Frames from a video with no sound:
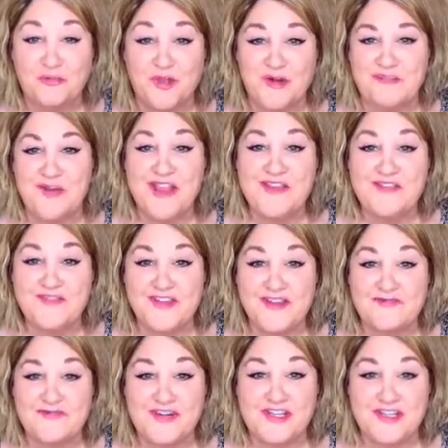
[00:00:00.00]
One of my
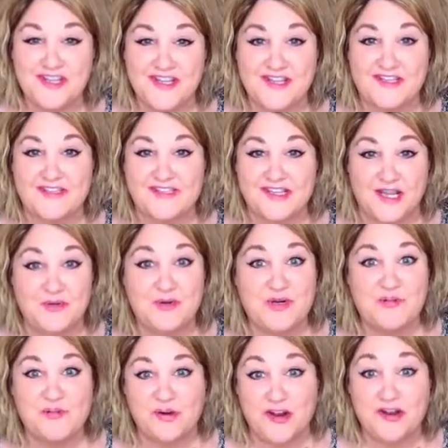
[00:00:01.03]
favorite things. I
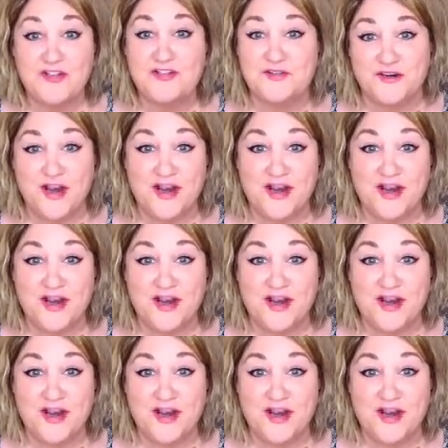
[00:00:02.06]
wear bronzer